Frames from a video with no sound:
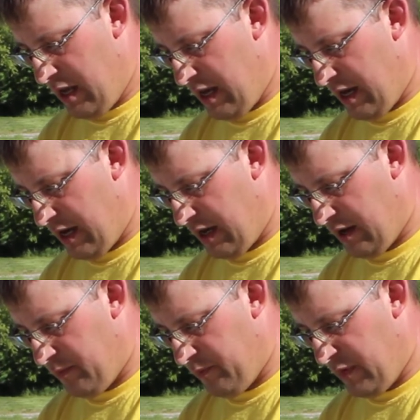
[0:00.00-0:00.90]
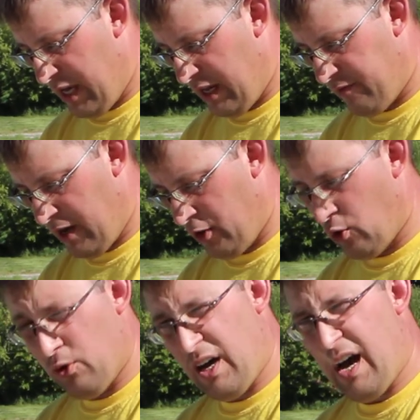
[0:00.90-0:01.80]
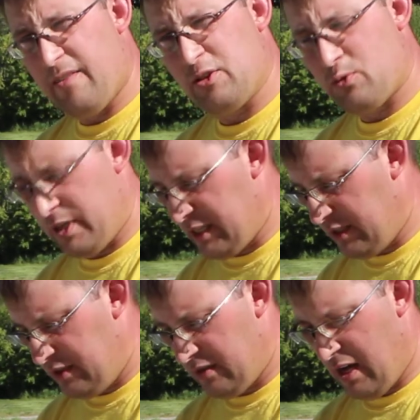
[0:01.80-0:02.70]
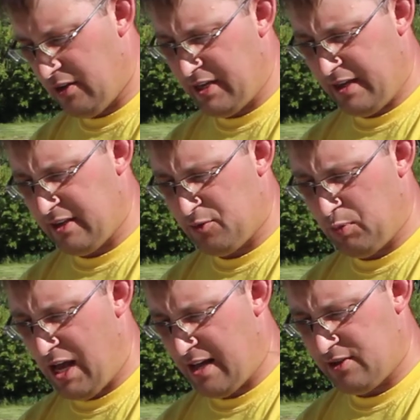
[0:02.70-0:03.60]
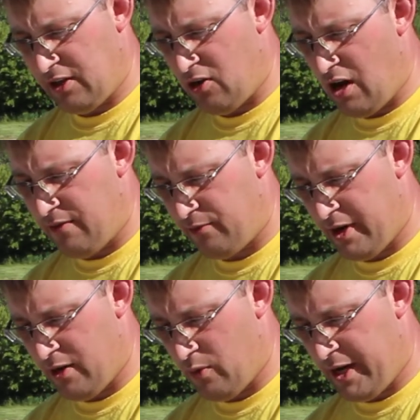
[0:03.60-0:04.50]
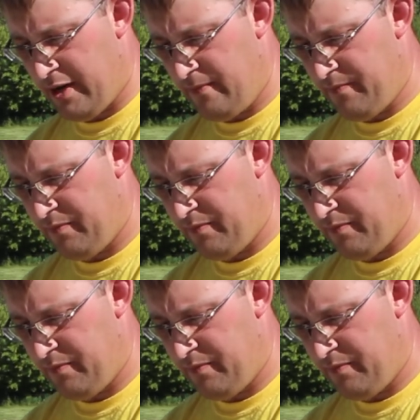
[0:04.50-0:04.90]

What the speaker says: And if I know the hive is queenless, I'll take this plastic off right away.